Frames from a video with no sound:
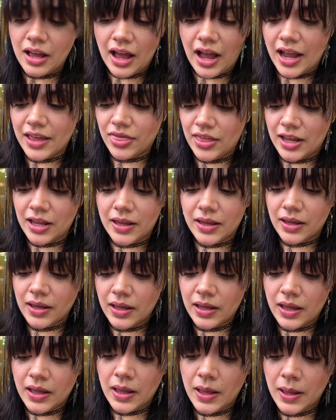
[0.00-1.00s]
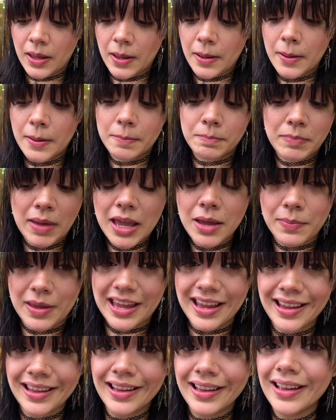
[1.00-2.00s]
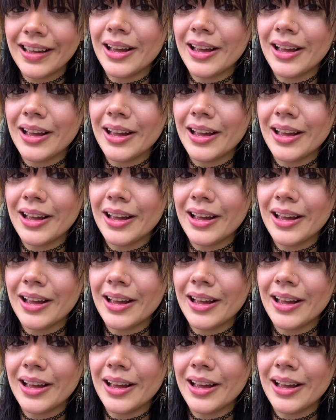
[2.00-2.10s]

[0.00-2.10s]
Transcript: I think maybe